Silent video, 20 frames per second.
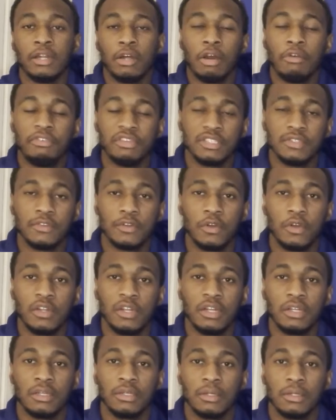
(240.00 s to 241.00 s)
offensive
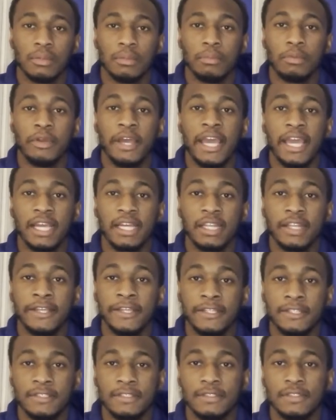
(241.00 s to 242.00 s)
coordinator Brad
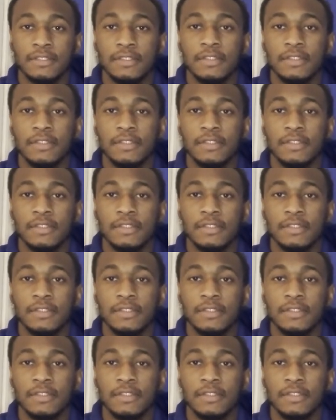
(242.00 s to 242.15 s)
Glenn